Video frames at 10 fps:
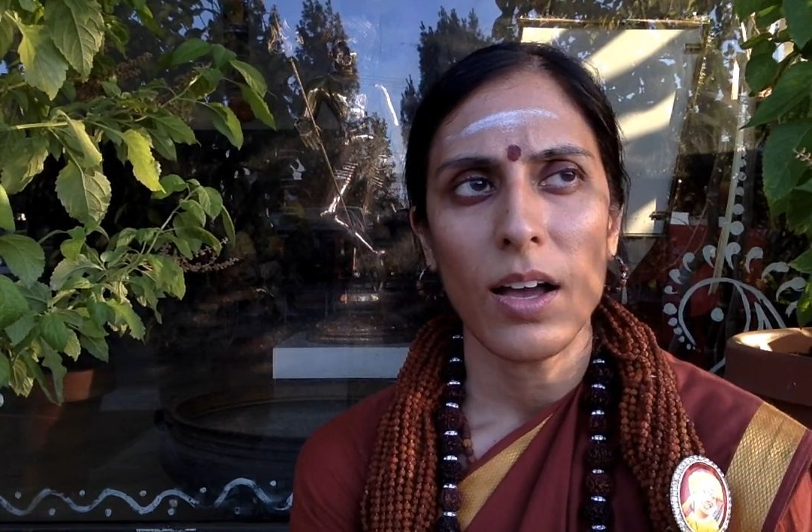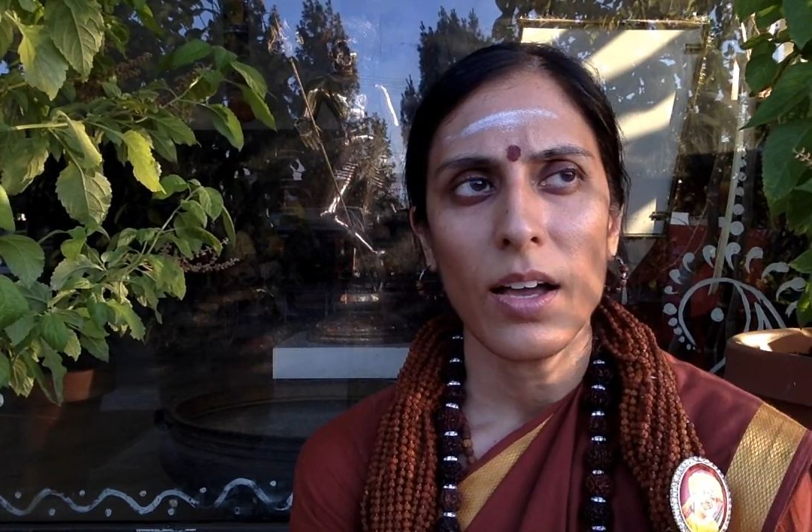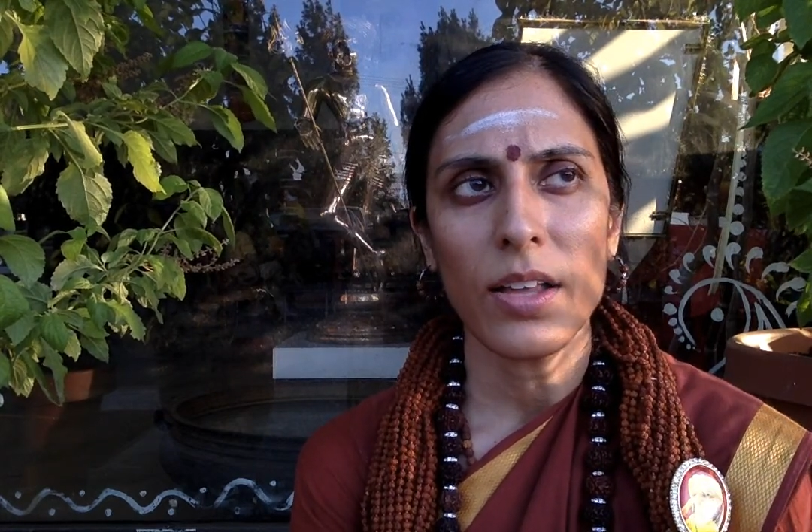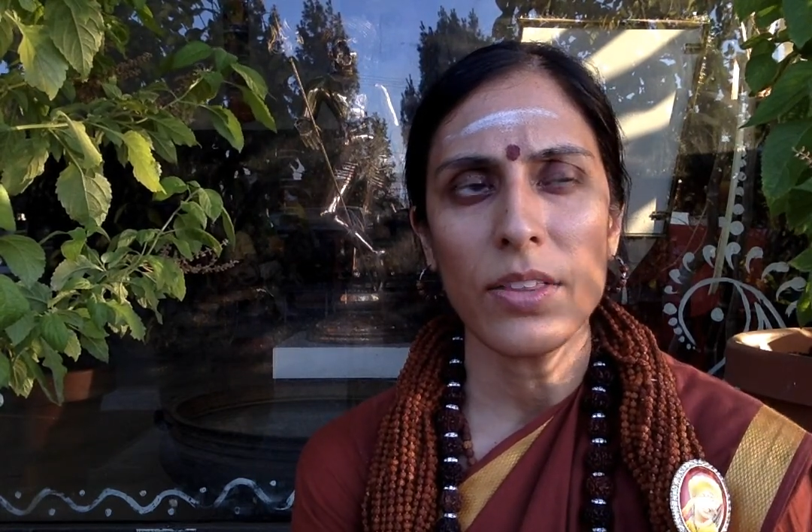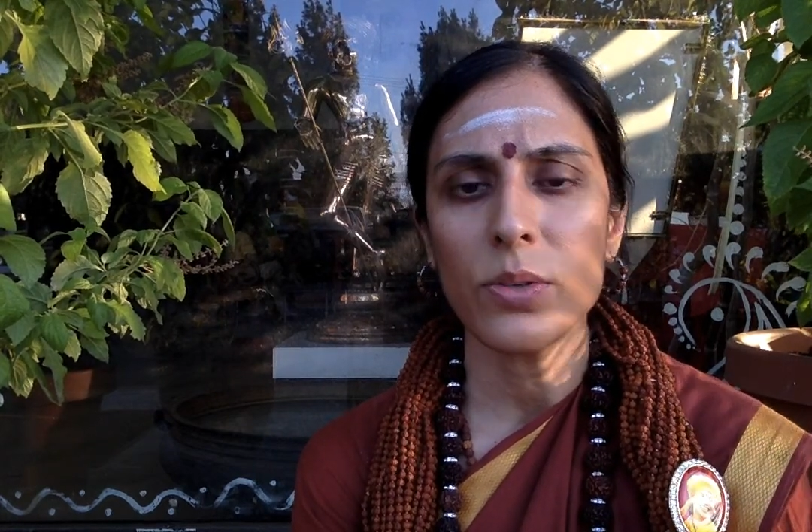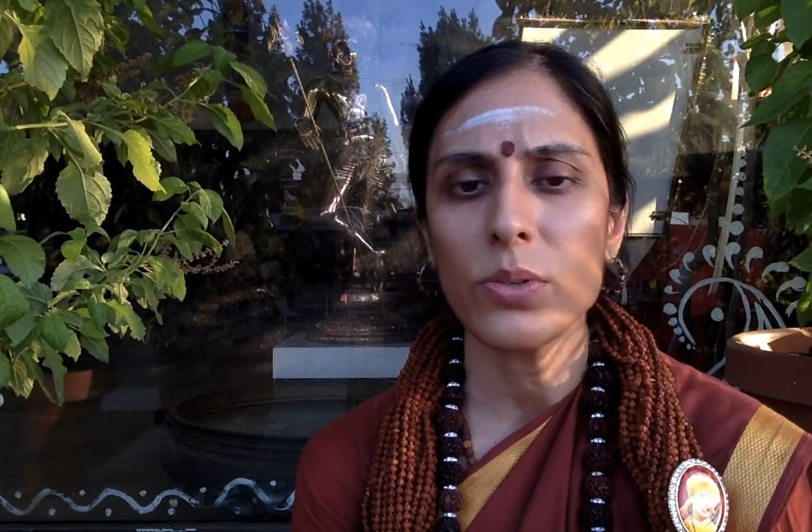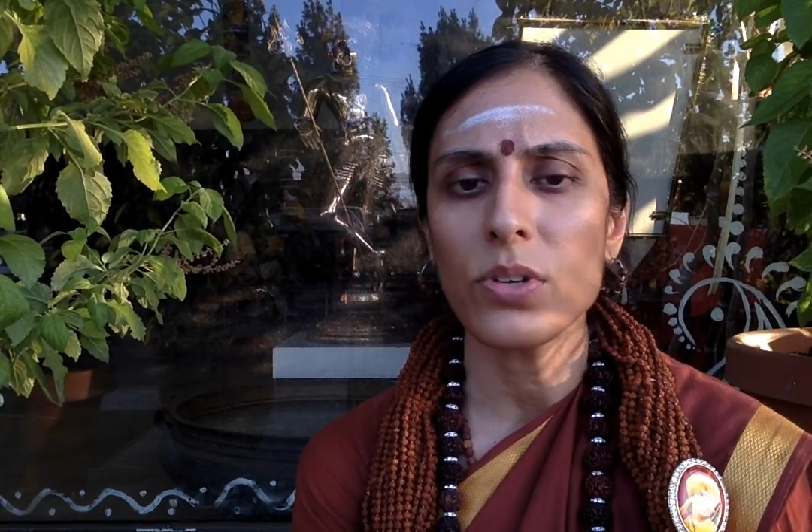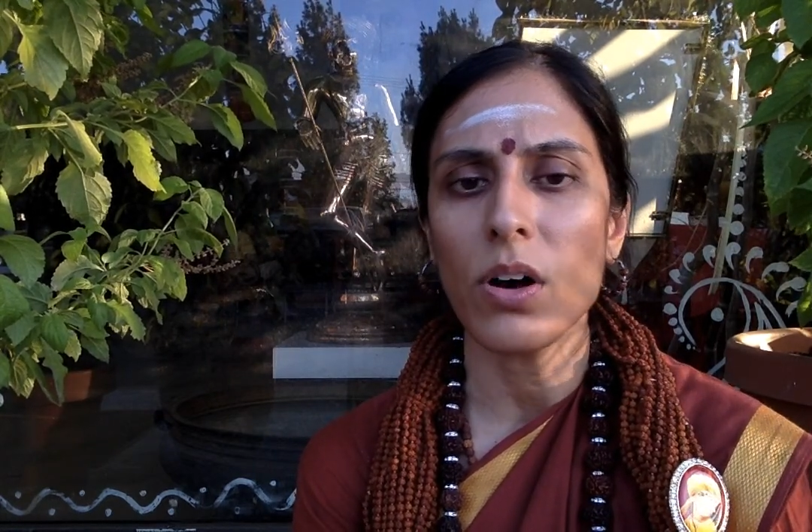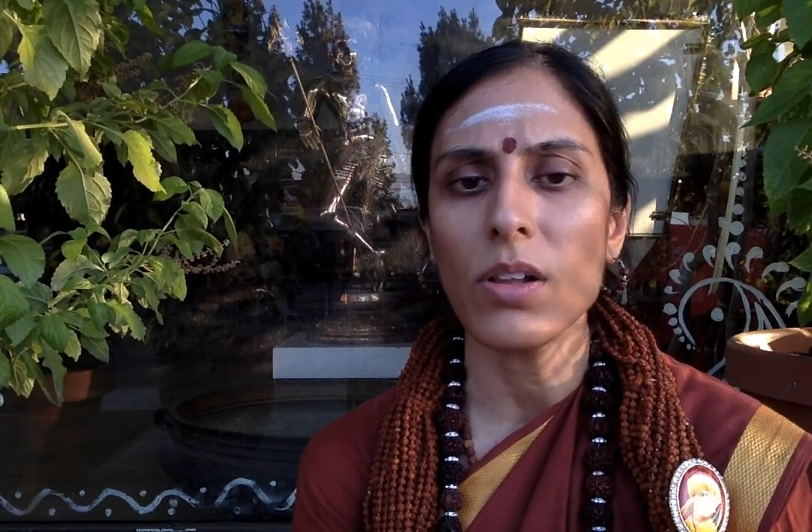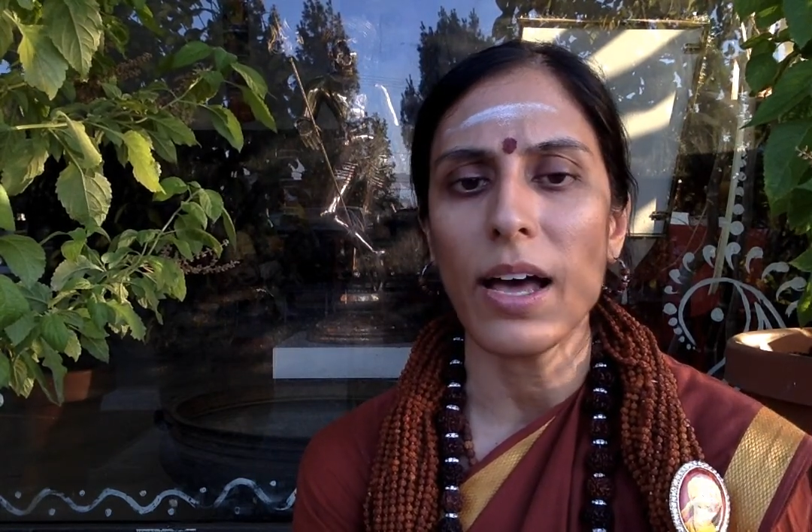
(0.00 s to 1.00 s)
And those
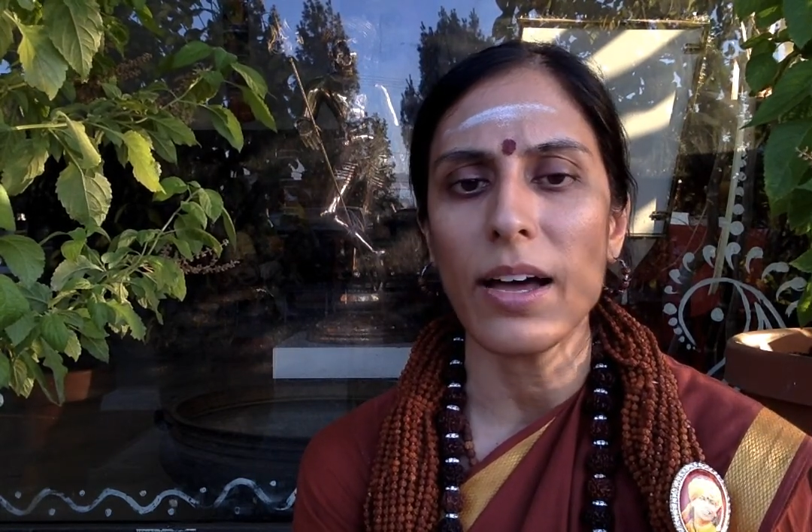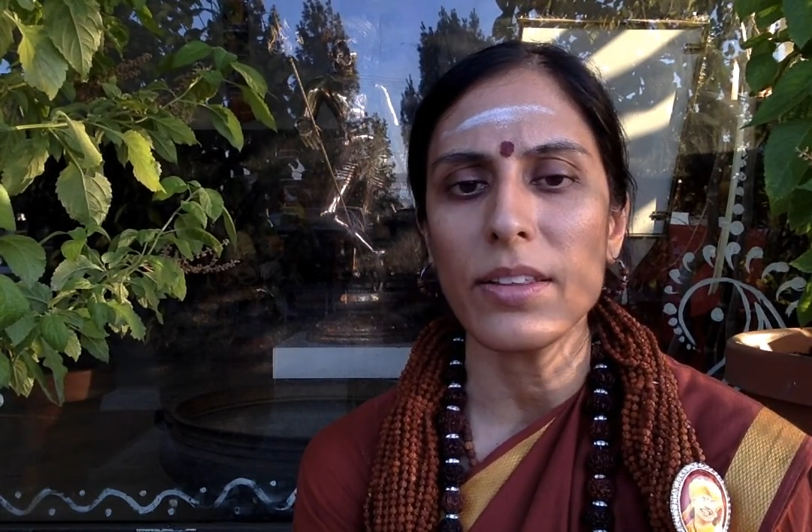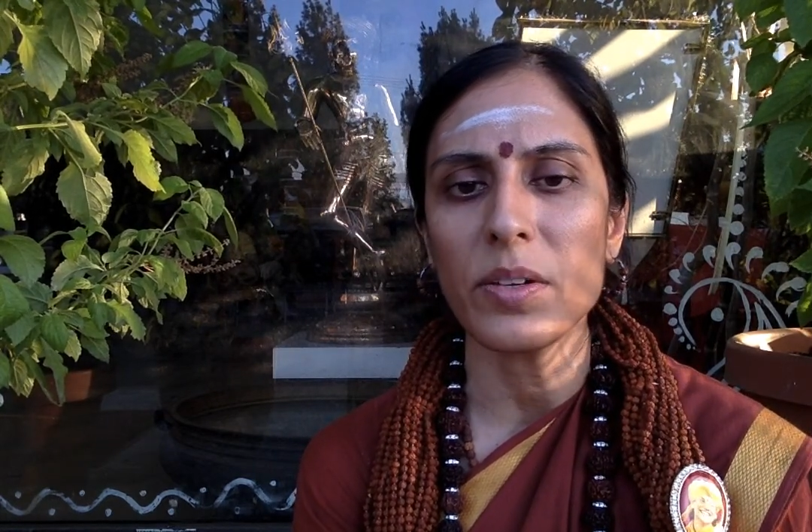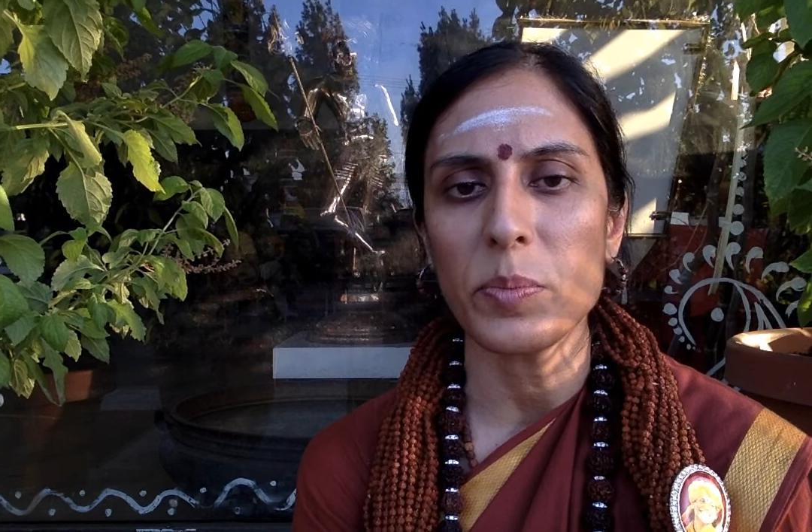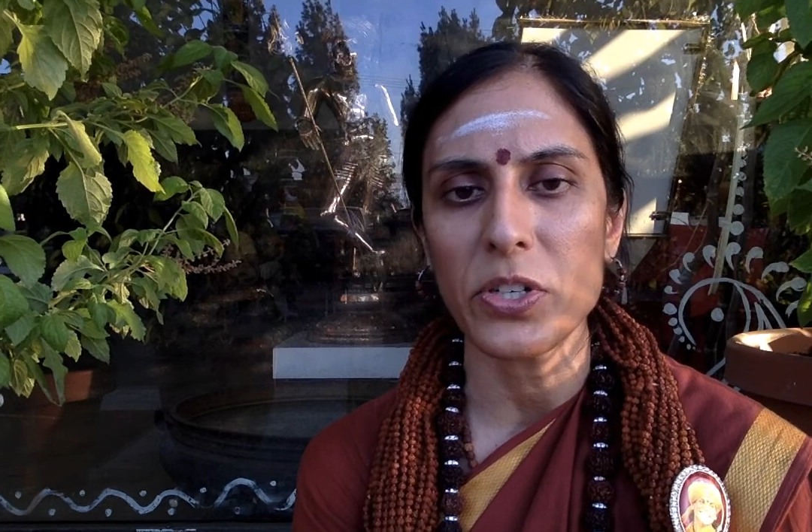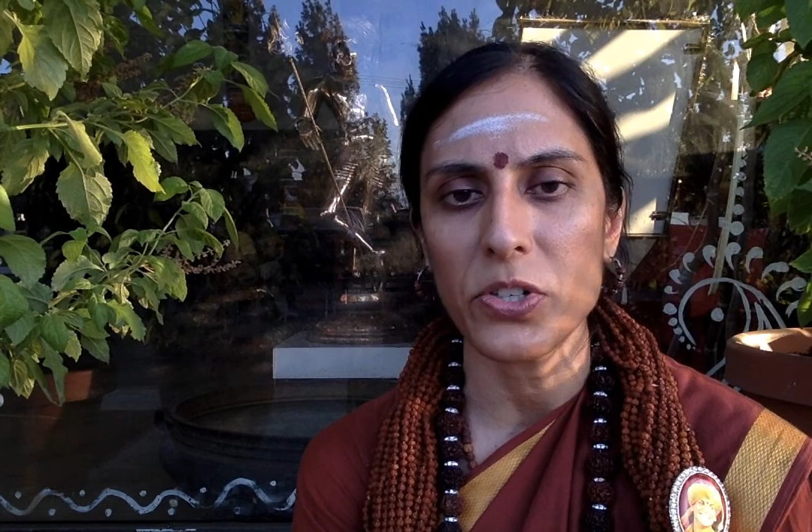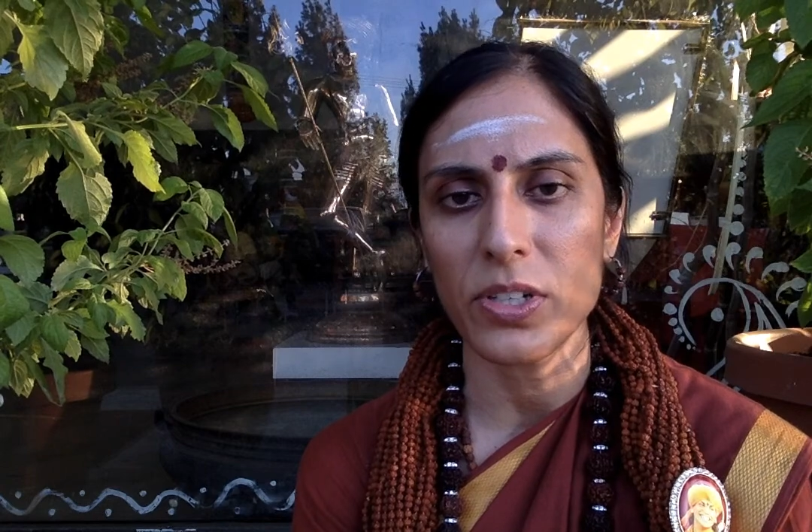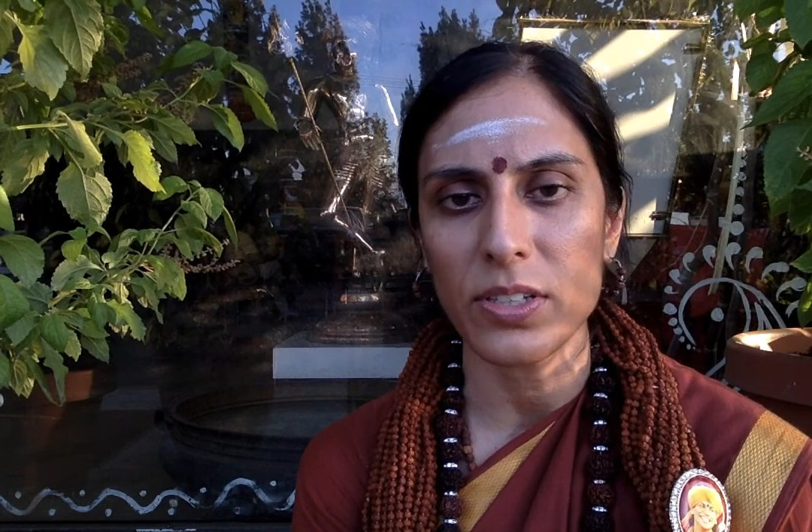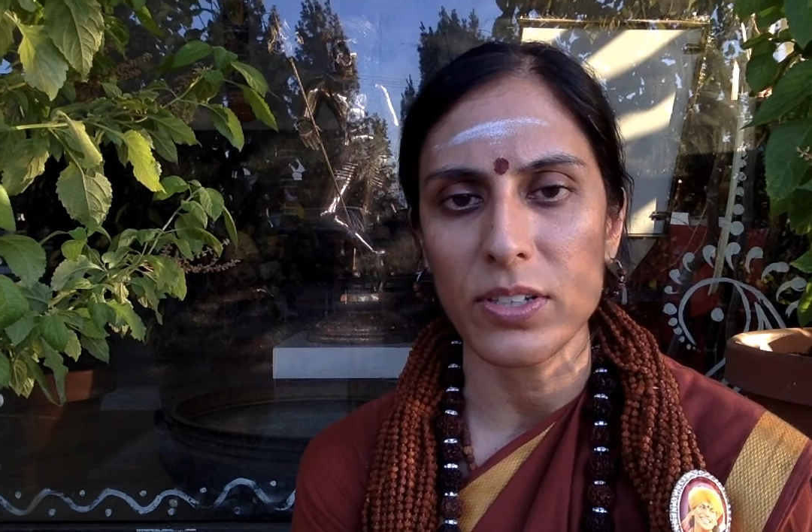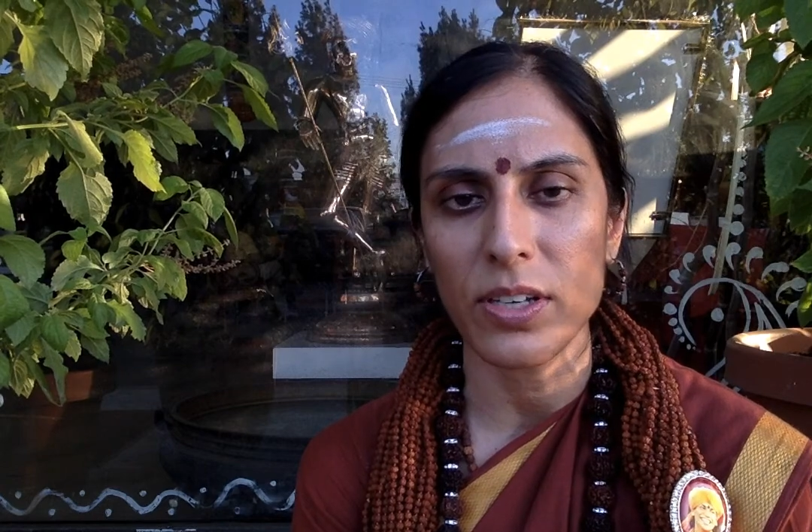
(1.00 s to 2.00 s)
all had their
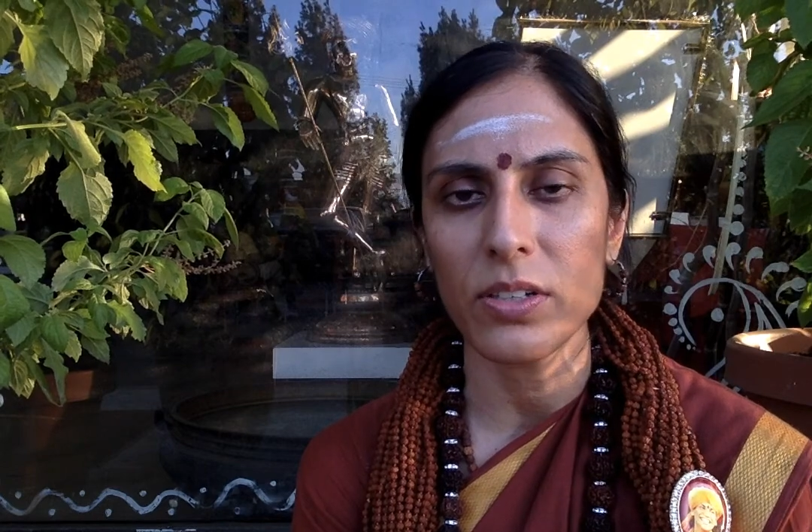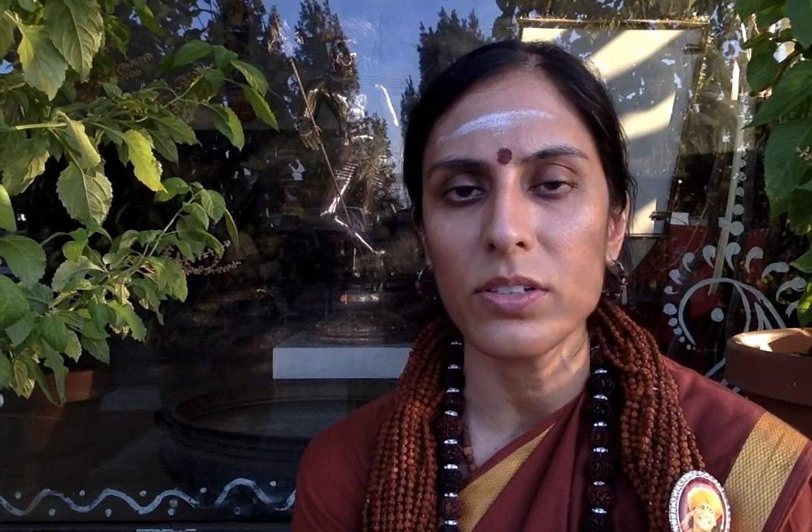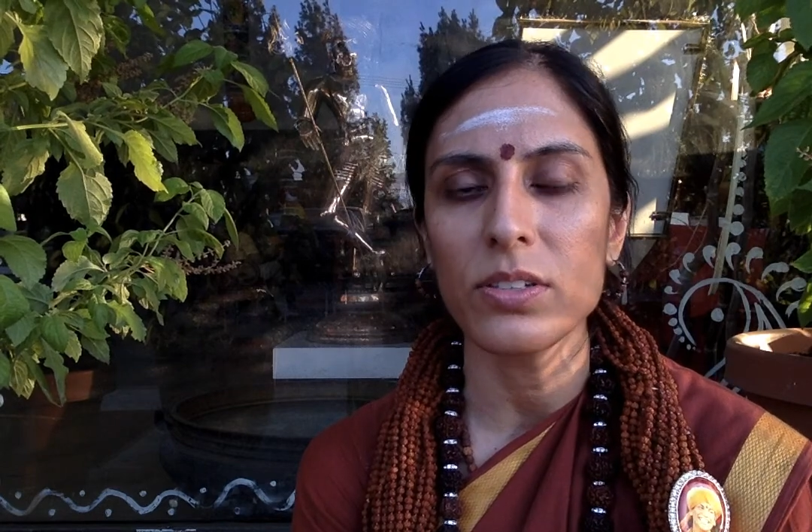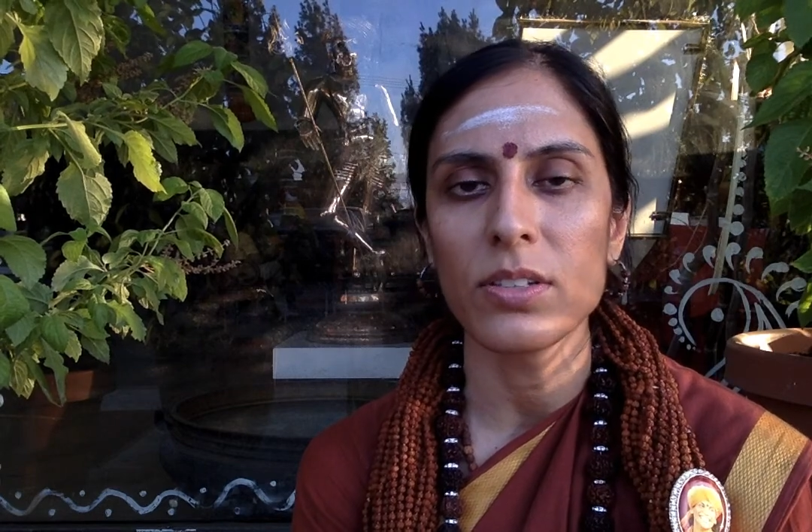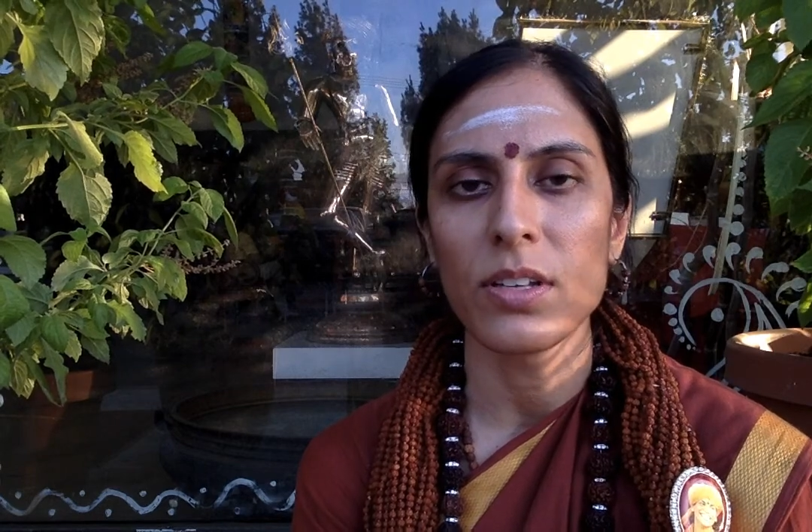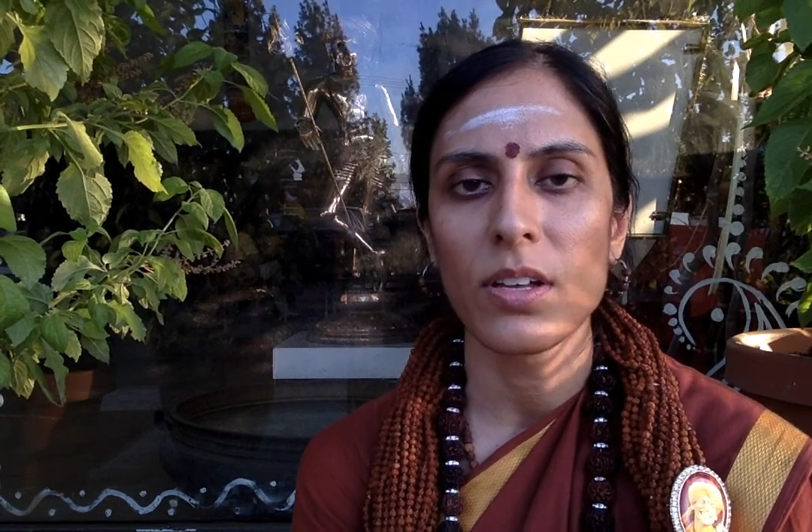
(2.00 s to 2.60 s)
measuring scales,